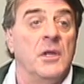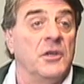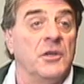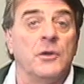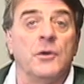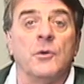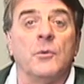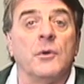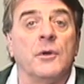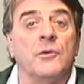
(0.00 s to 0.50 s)

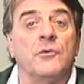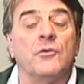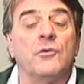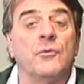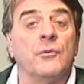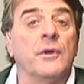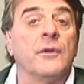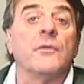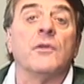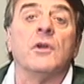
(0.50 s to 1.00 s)
You know, and
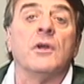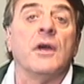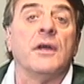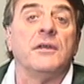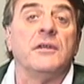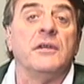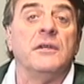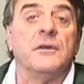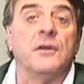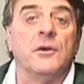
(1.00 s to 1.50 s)
during the
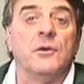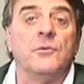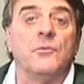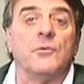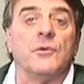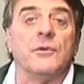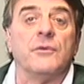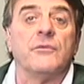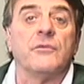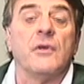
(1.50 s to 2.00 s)

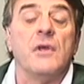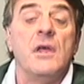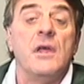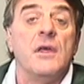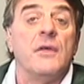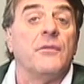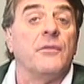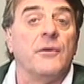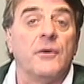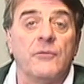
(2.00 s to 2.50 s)
1900s,
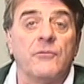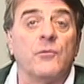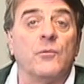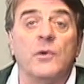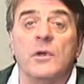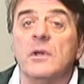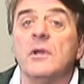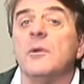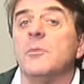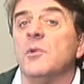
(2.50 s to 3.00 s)
there have
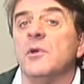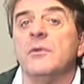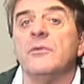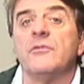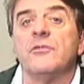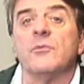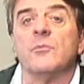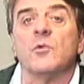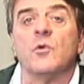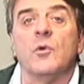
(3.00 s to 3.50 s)
really been
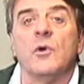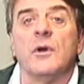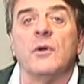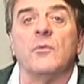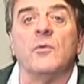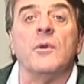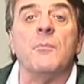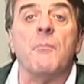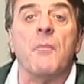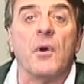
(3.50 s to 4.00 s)
some
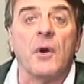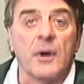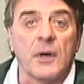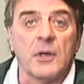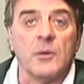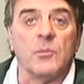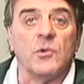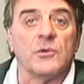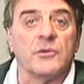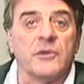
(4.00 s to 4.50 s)
quite
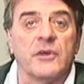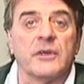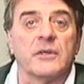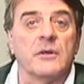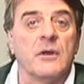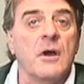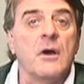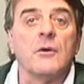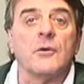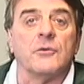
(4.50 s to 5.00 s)
remarkable
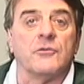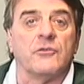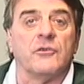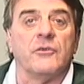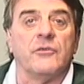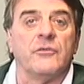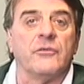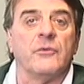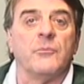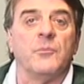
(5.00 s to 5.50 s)

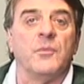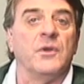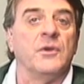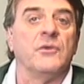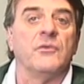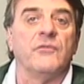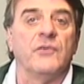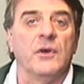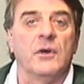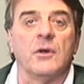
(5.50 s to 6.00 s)
technologies that have been
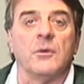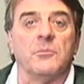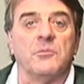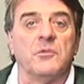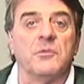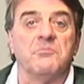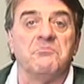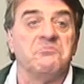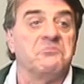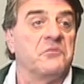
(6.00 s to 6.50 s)

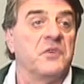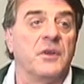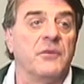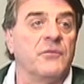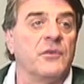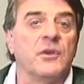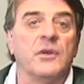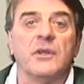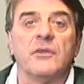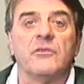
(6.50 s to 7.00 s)
developed. I'll
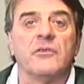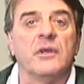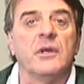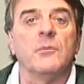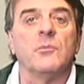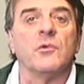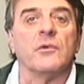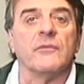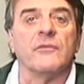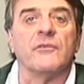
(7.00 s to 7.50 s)
give you an
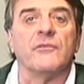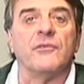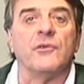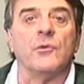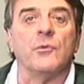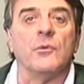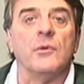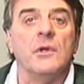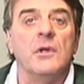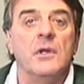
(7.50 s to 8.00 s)
example of a
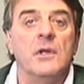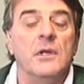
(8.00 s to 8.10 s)
few.